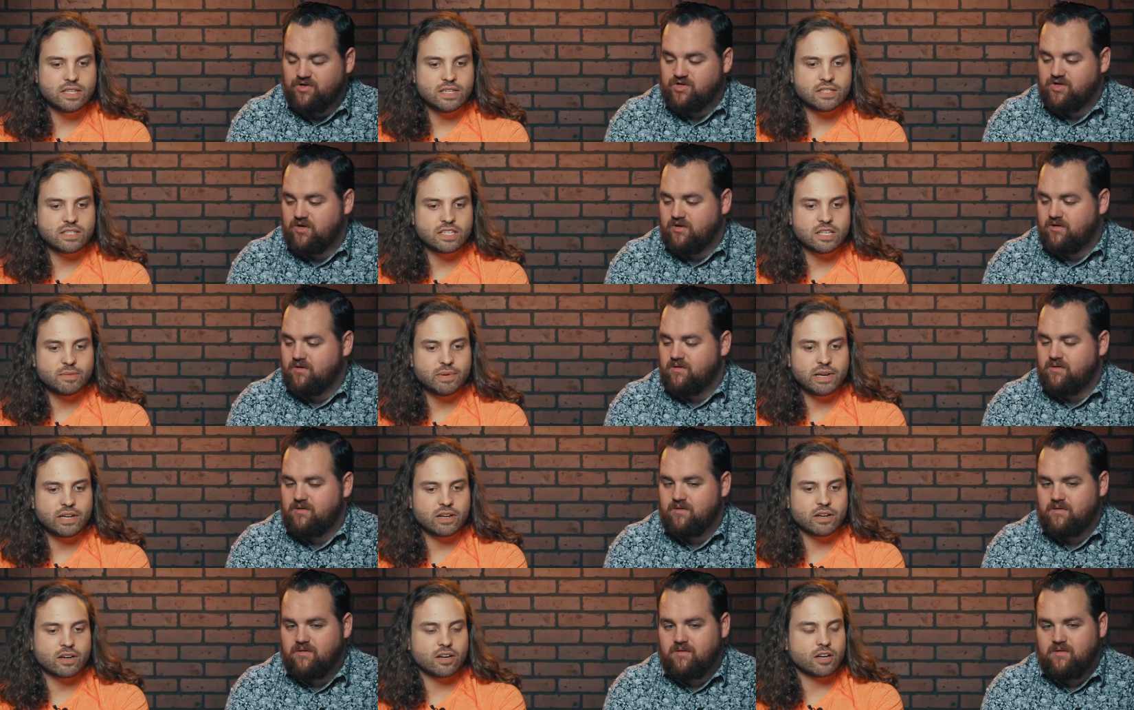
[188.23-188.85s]
Speaker 1: Decent
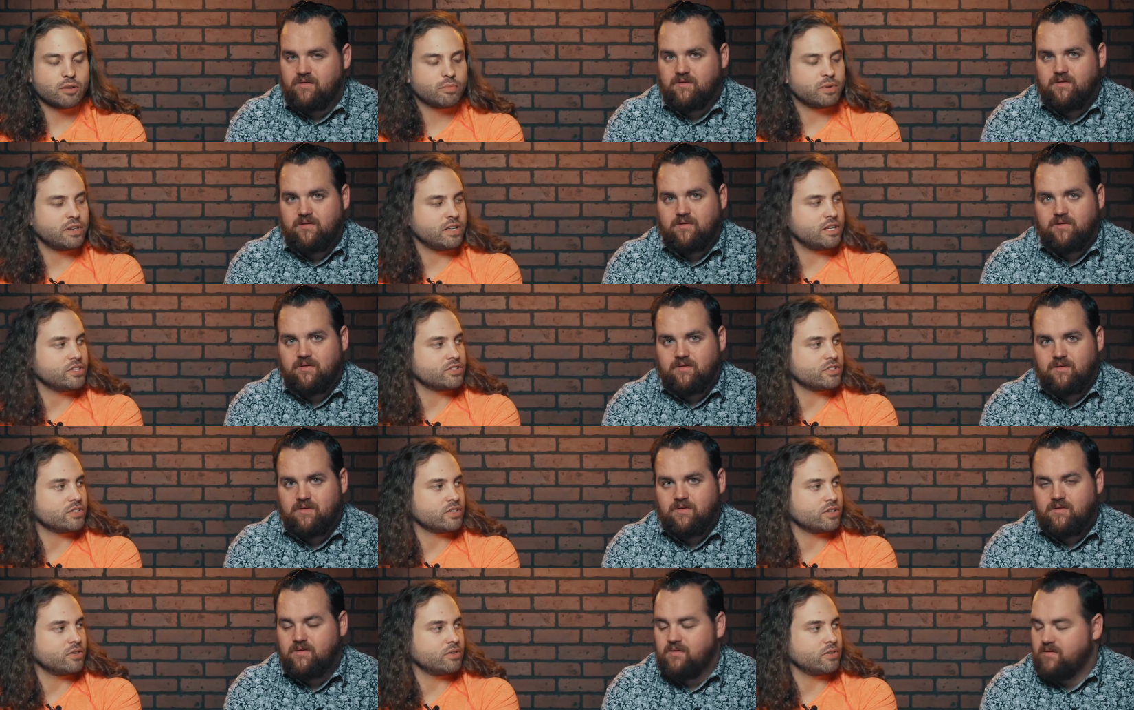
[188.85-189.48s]
amount of
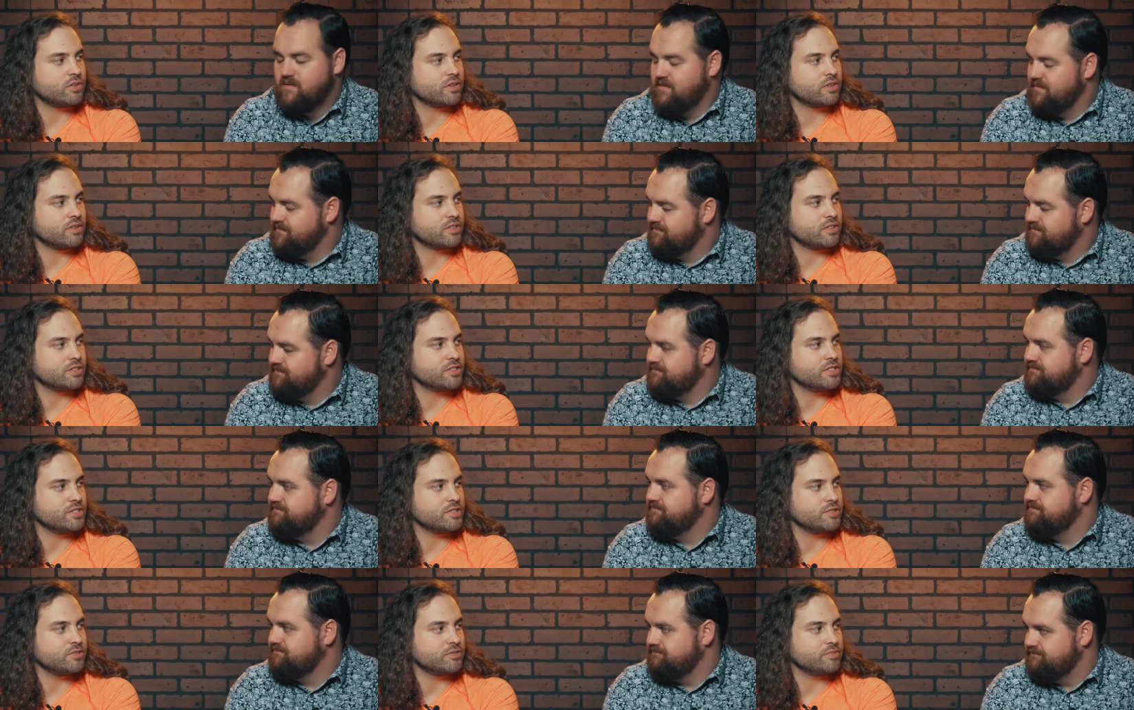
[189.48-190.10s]
carbonation going on
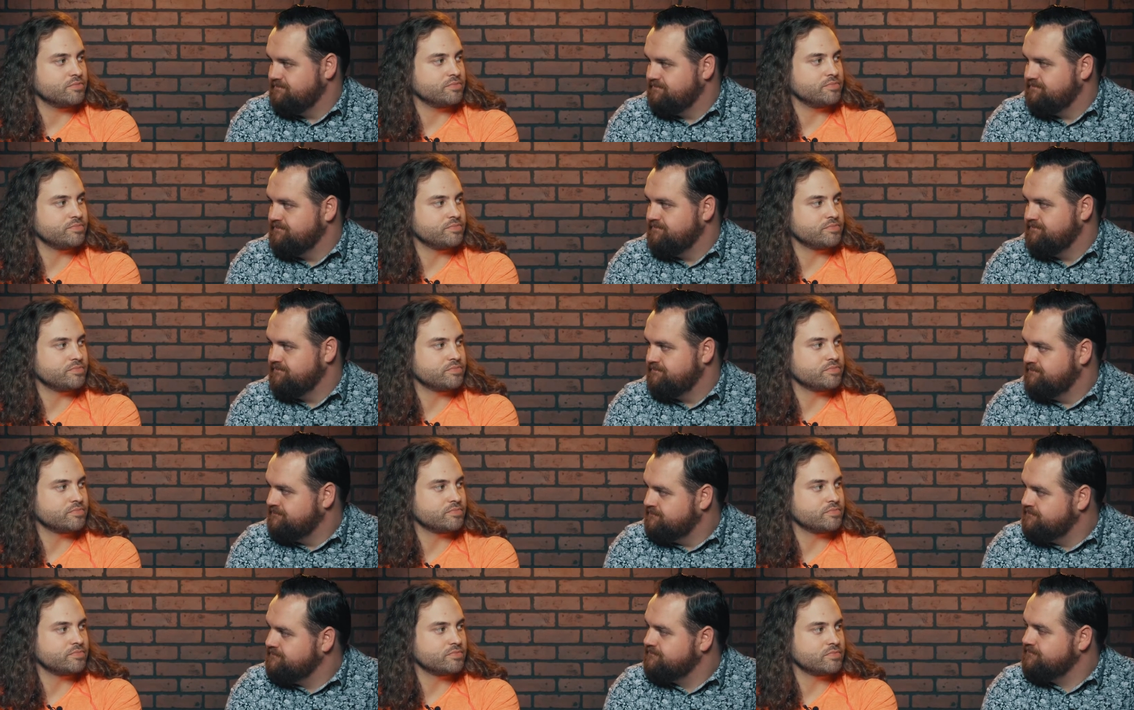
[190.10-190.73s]
too. Mm
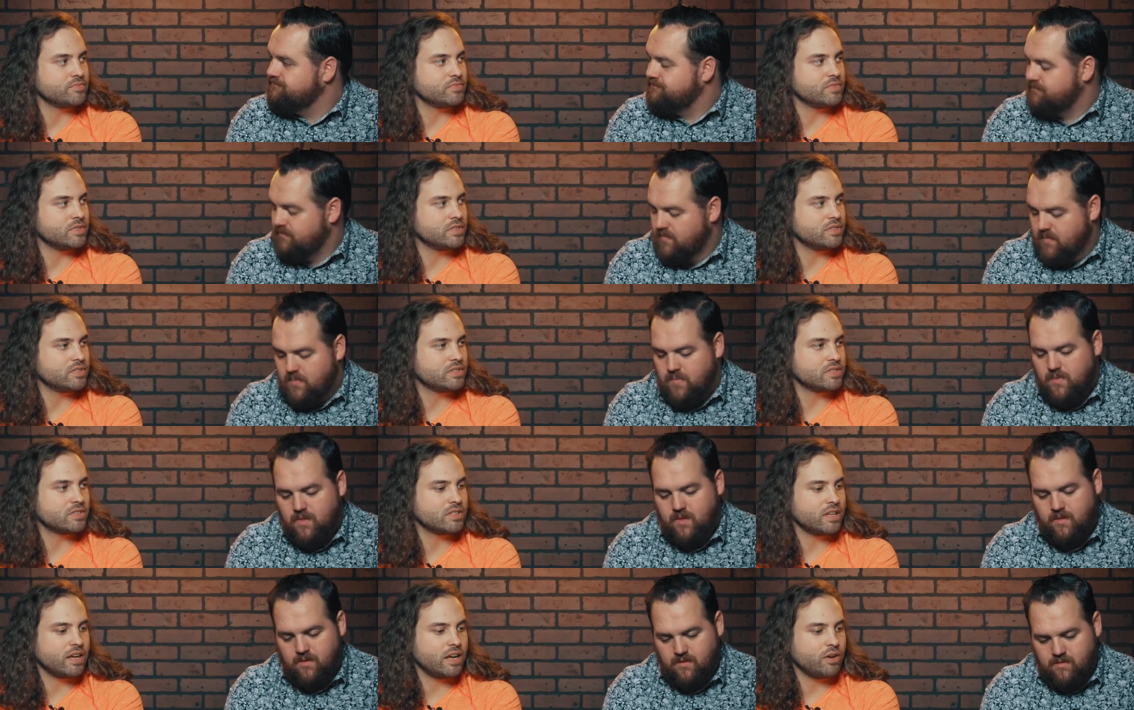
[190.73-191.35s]
-hmm.
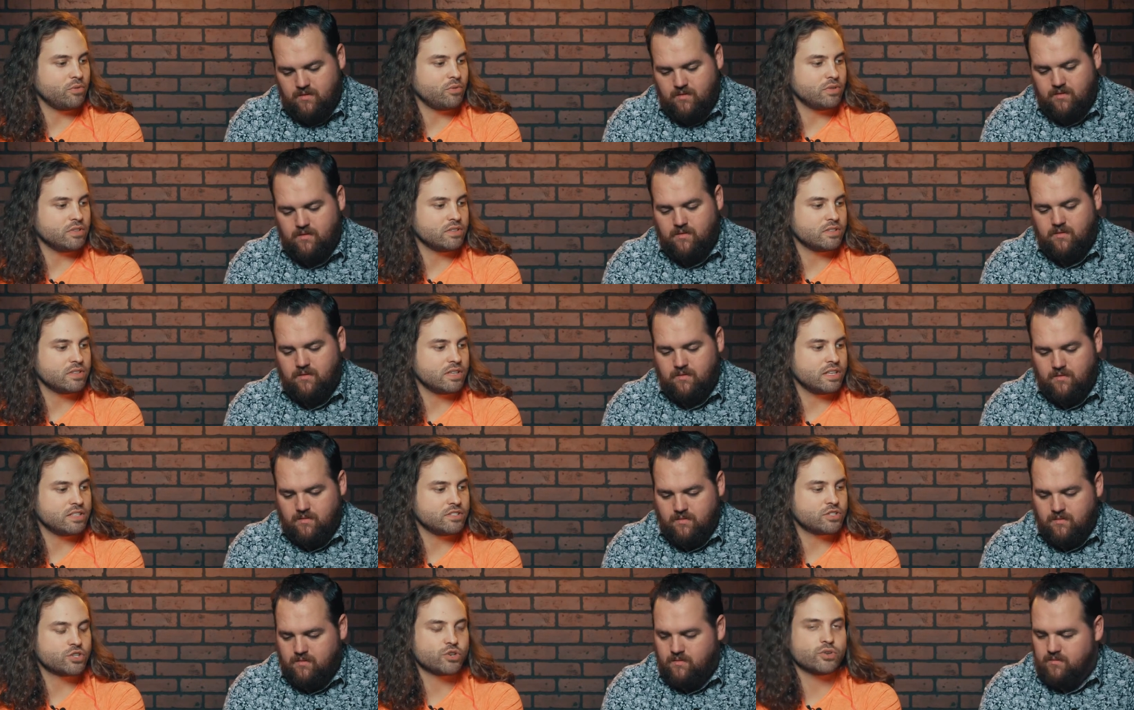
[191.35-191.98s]
It's, I wouldn't,
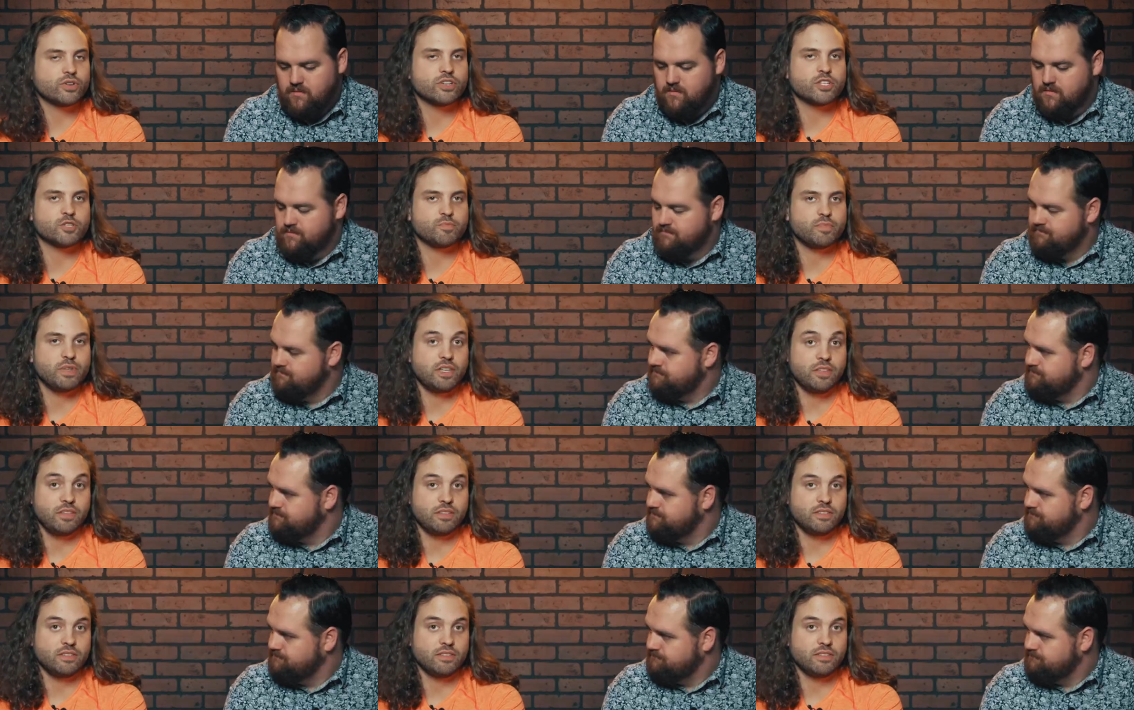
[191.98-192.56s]
it's crispy.